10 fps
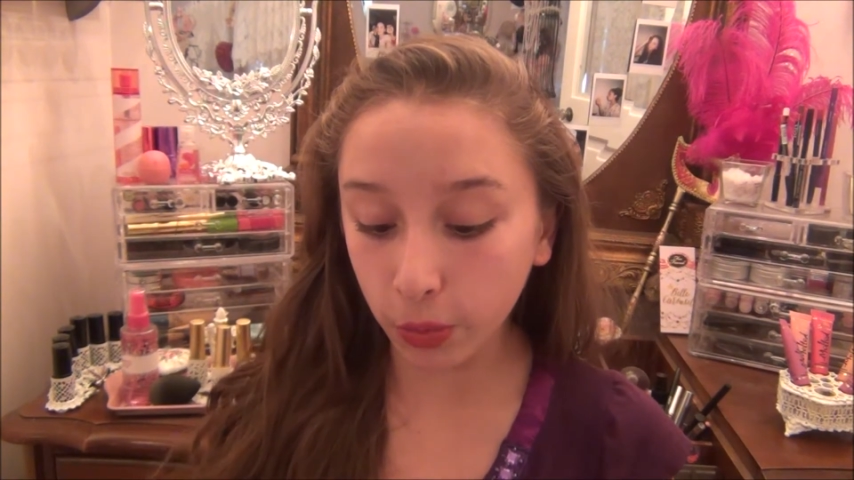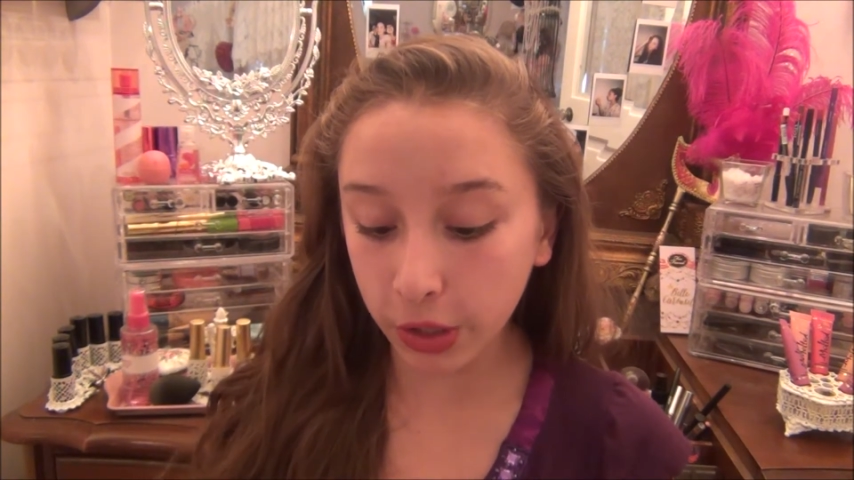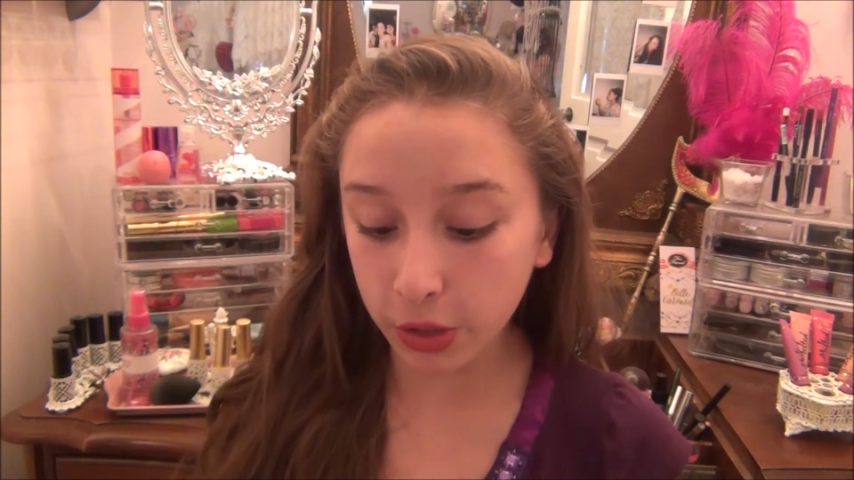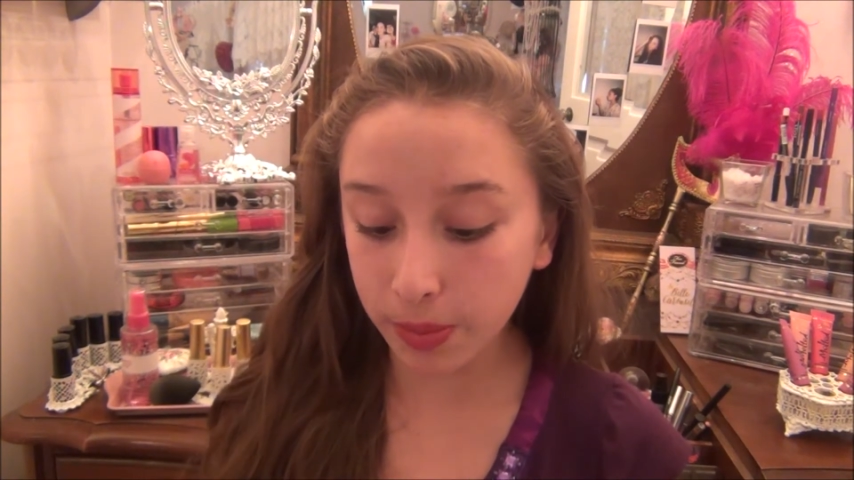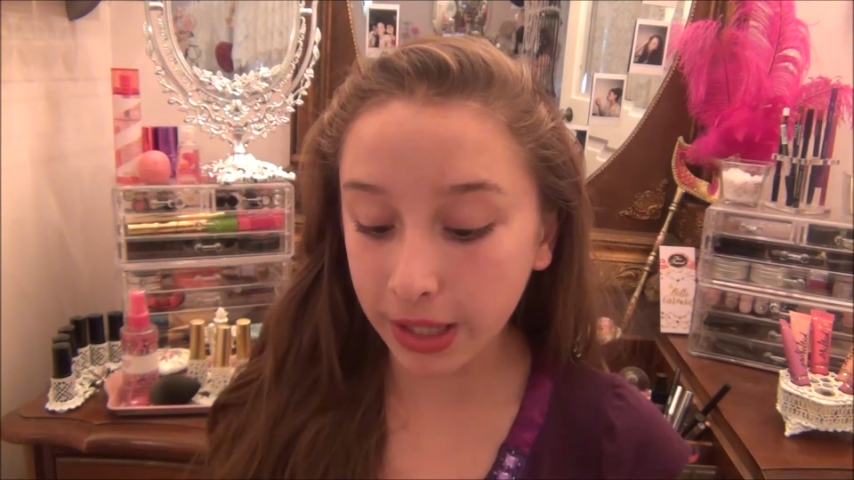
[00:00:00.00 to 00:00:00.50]

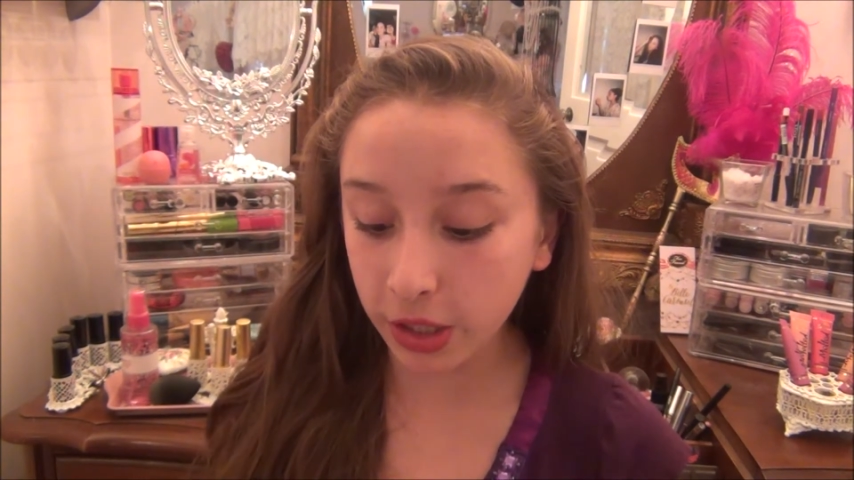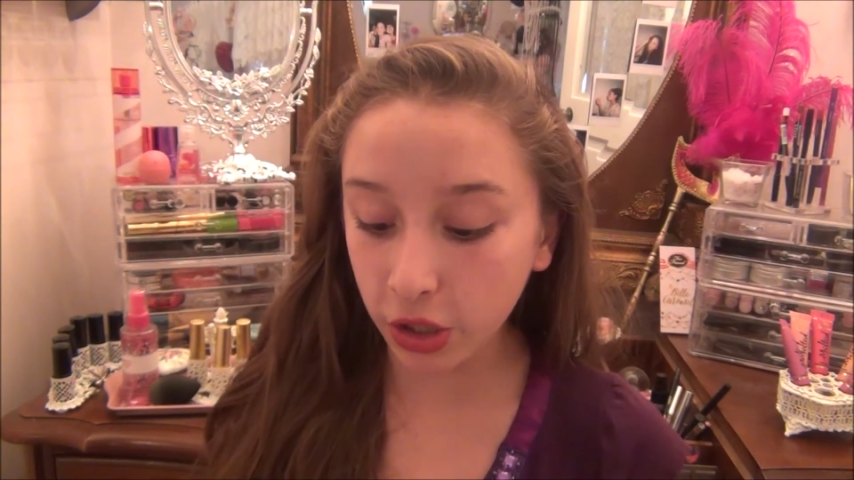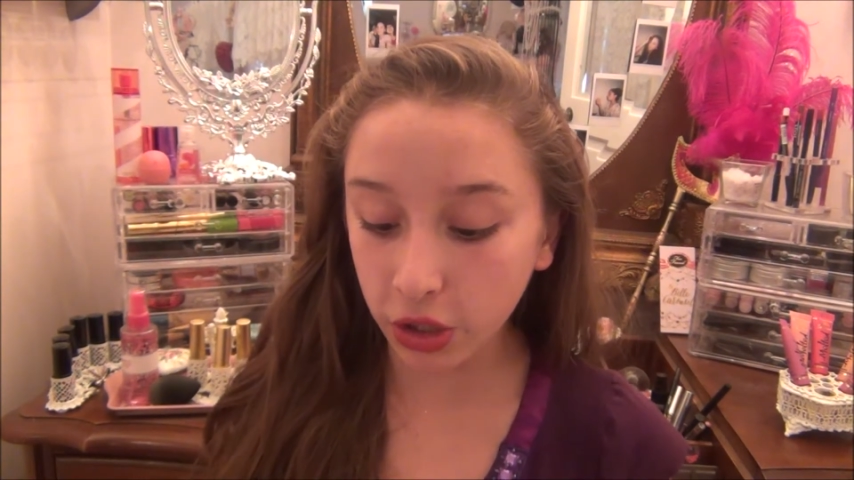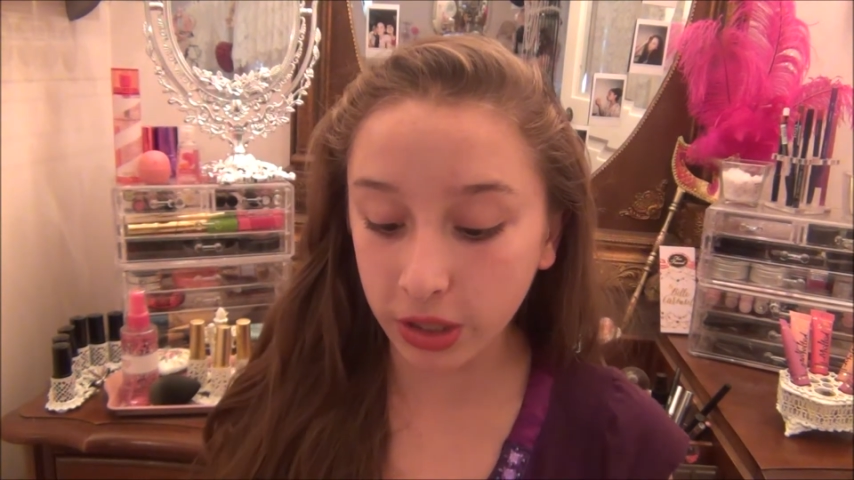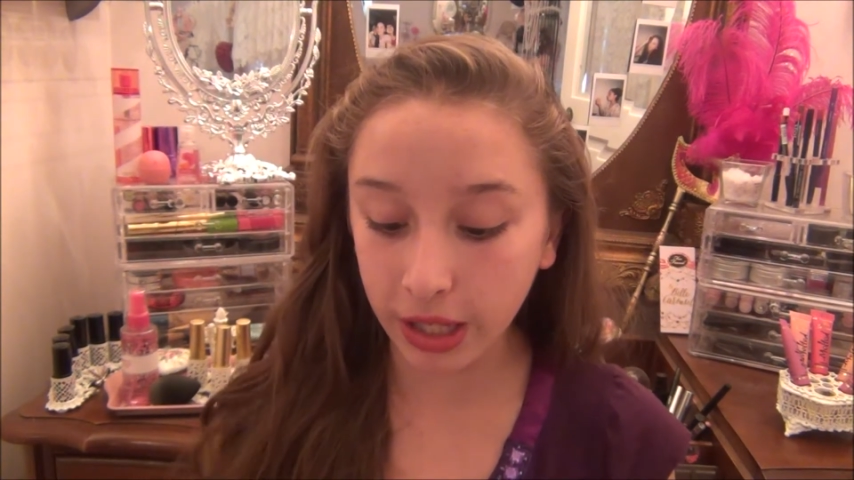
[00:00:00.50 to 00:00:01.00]
which makes
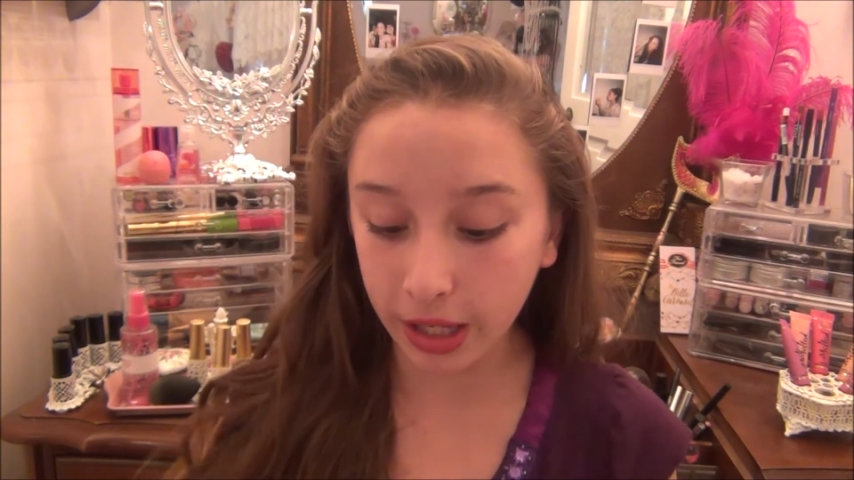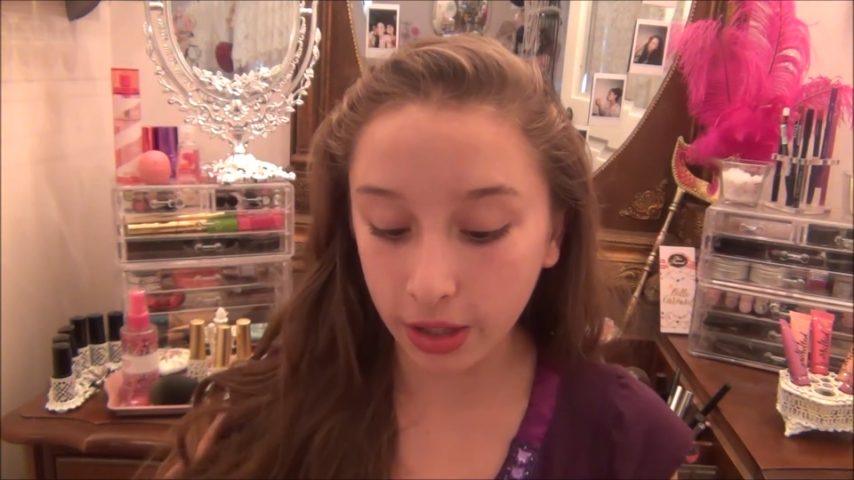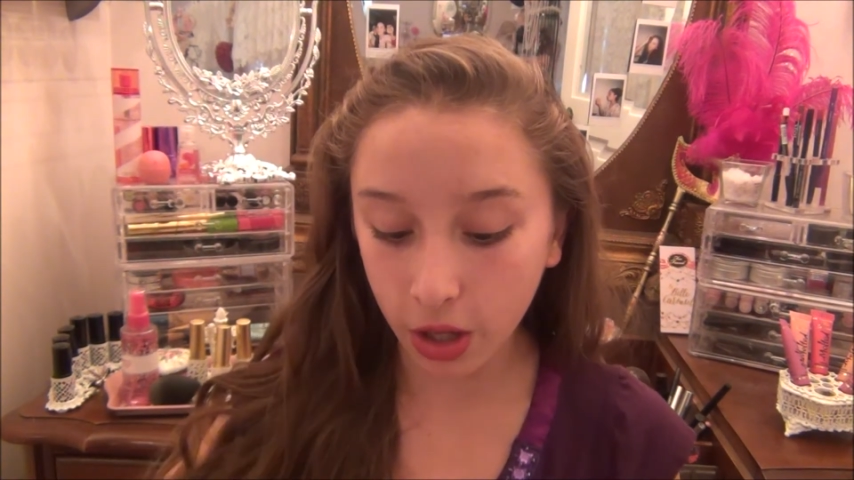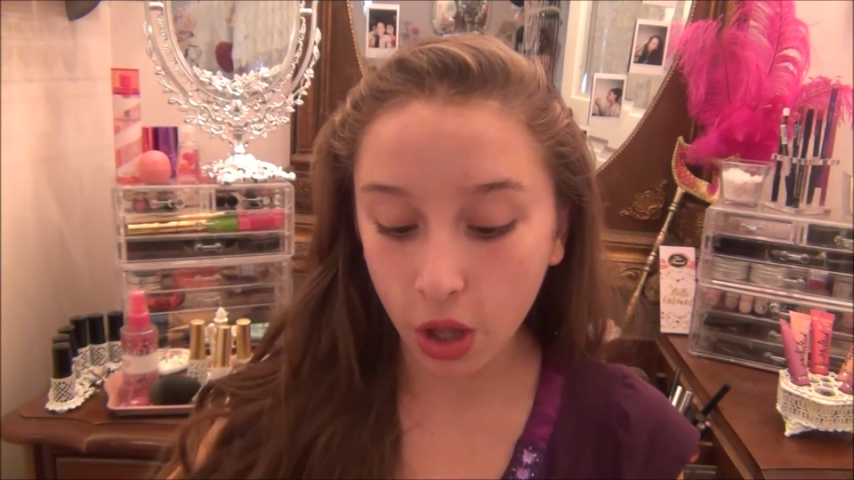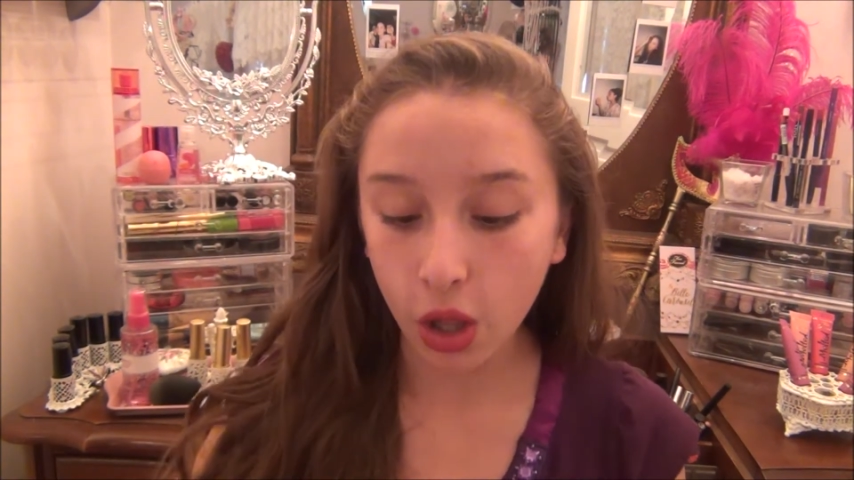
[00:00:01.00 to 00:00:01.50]
your skin